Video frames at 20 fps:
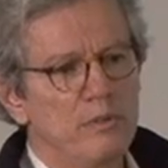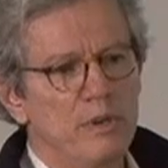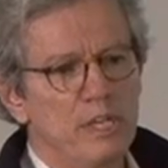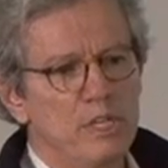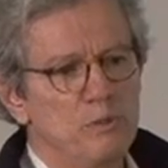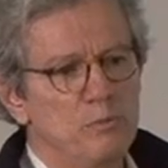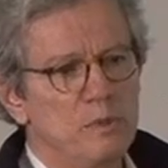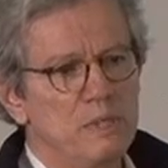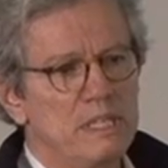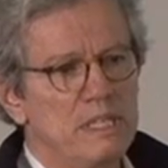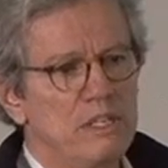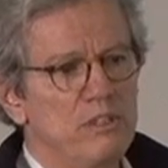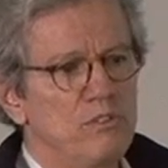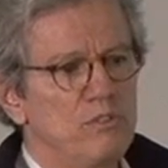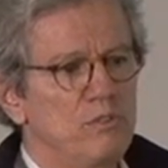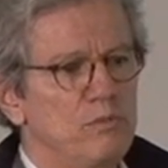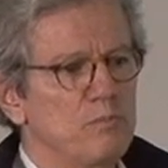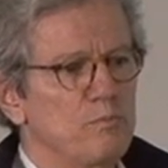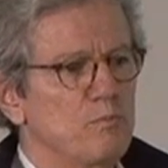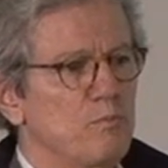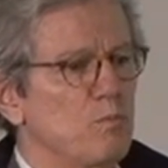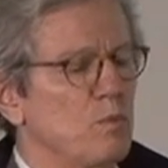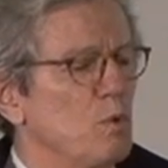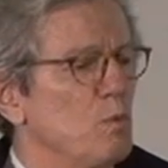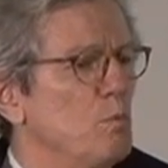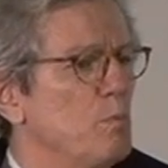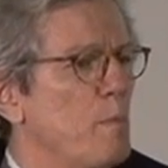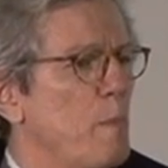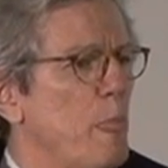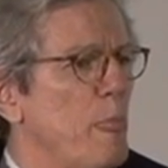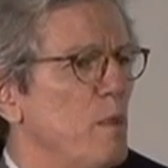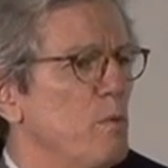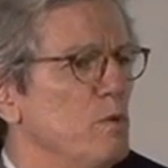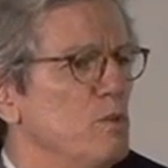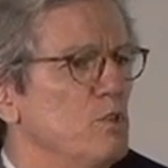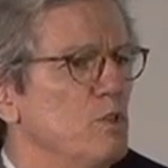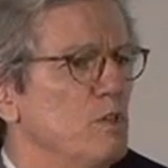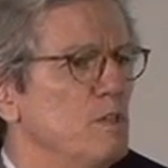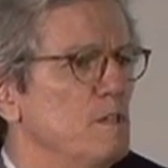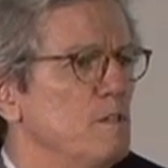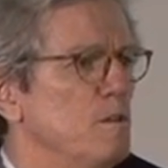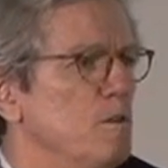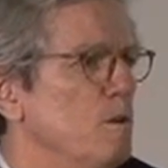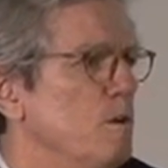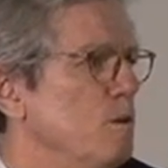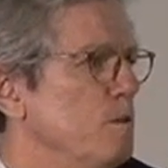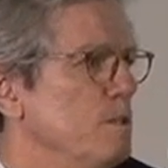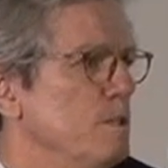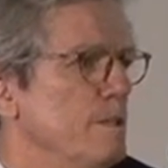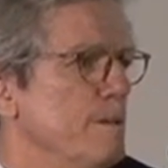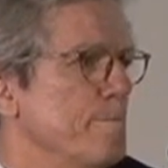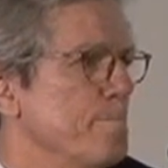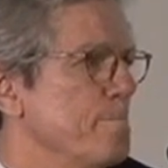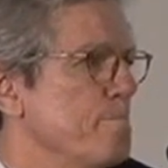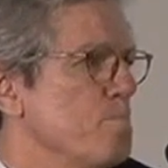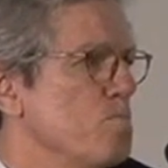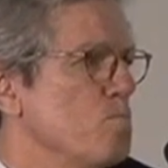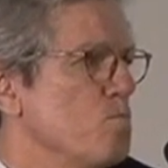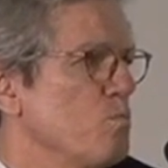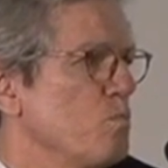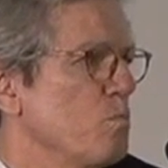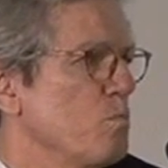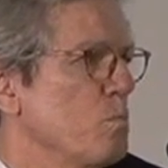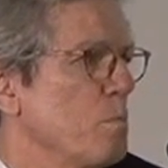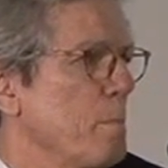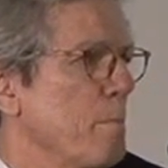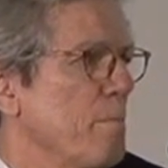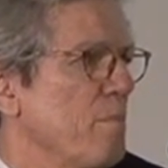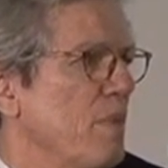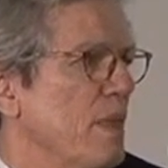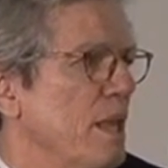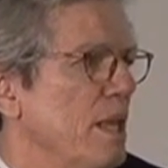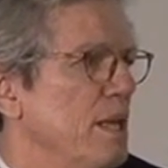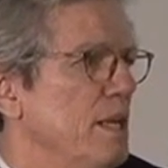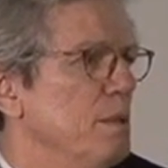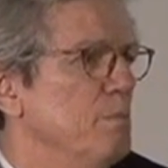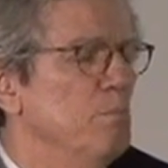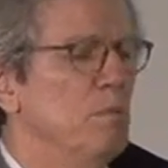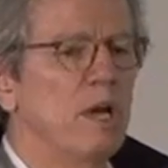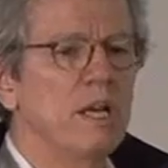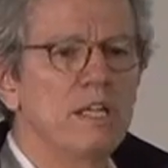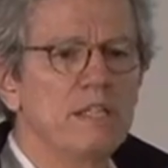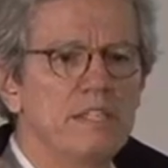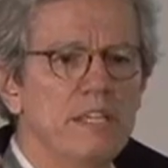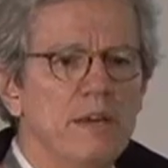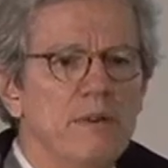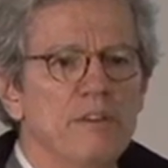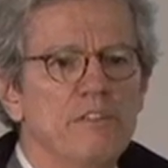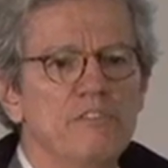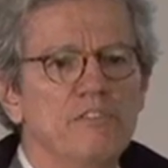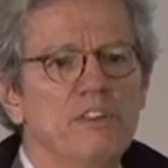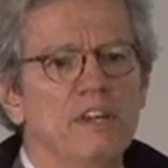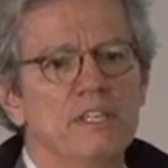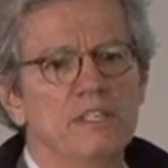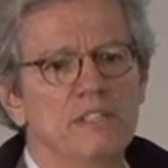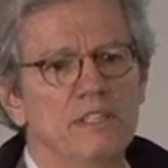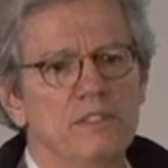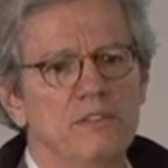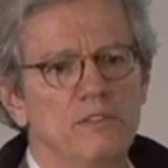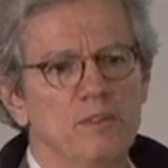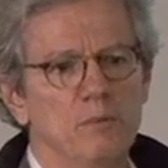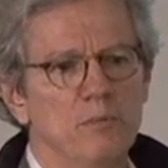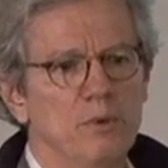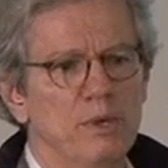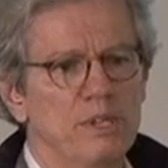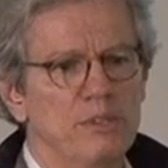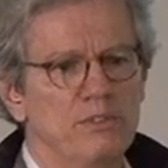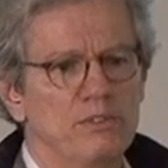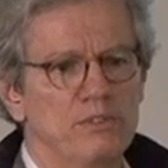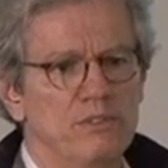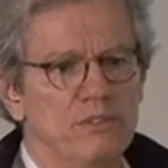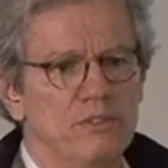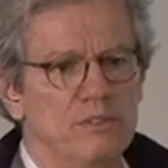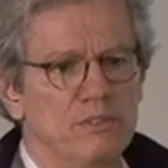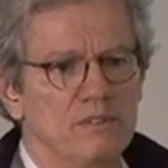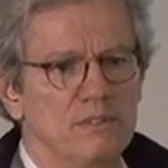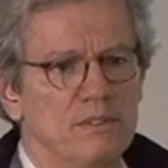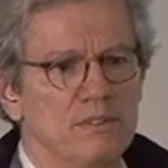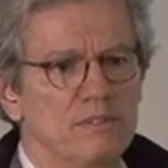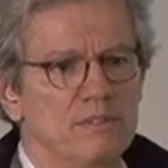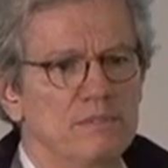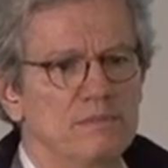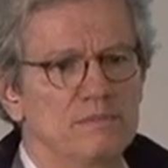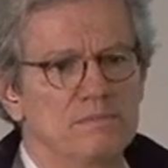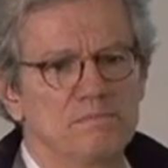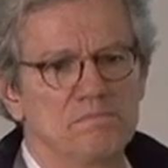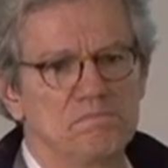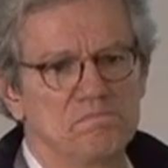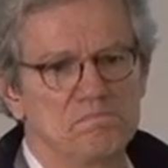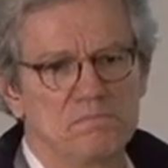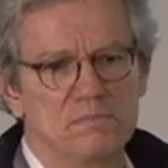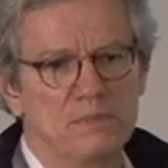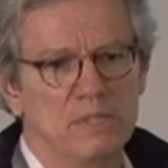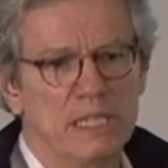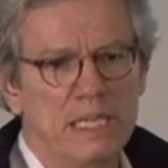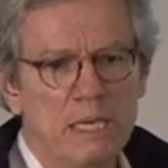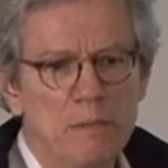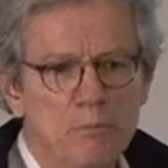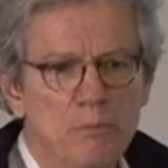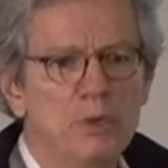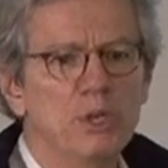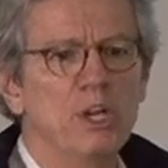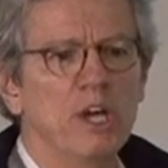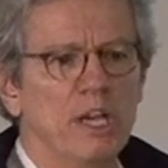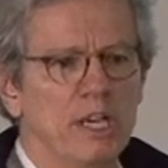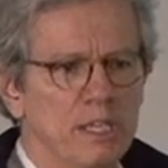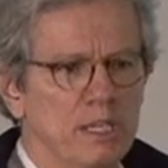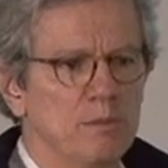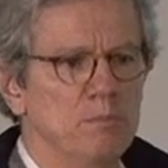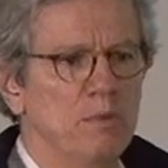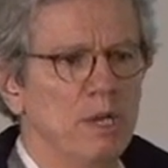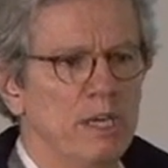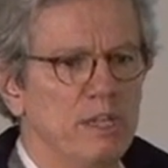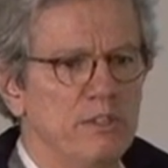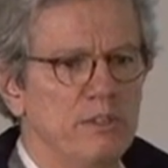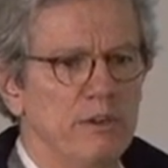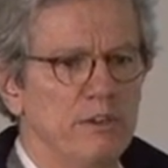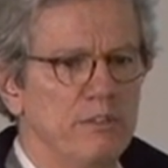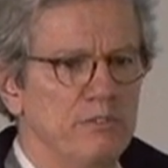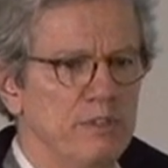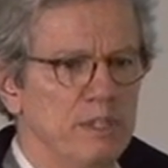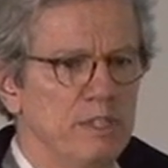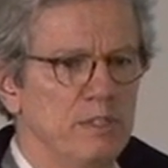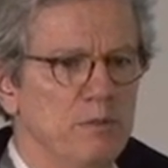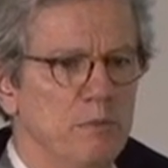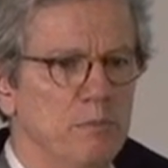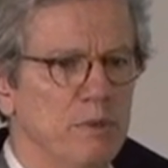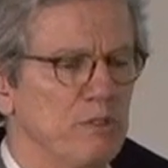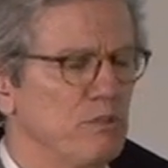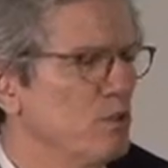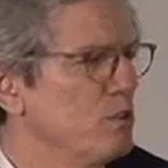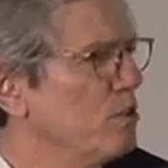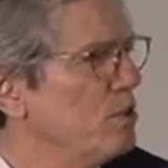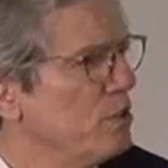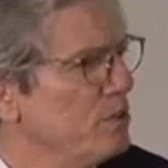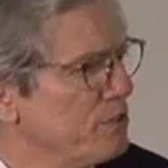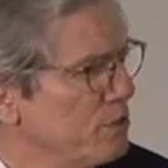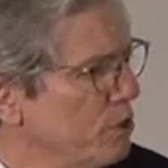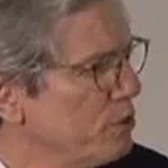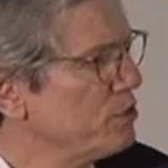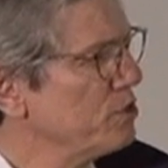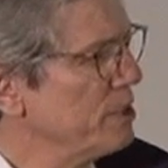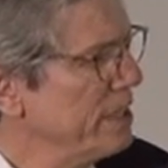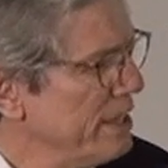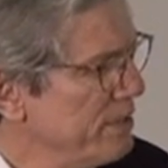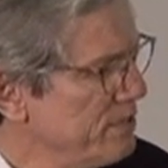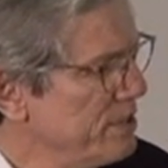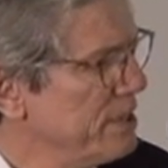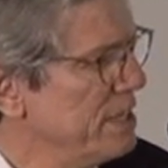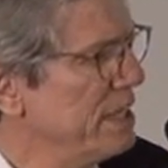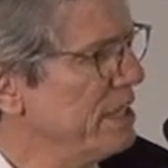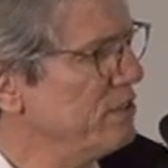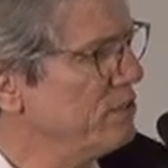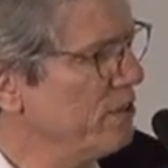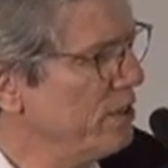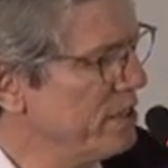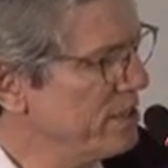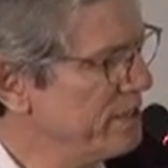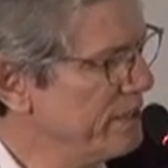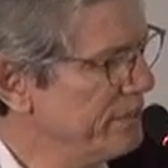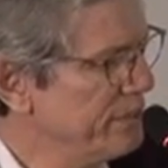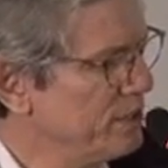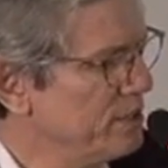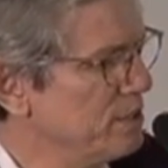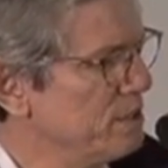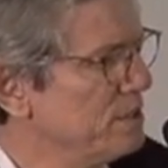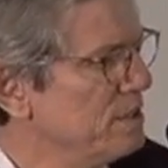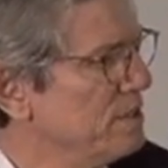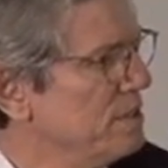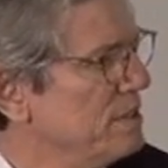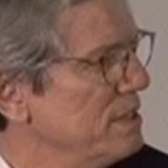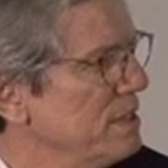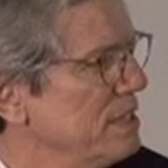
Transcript: arrangement is what you can call a monetary fund of the BRICS, an embryonic monetary fund of the BRICS. Of course, everything is very difficult,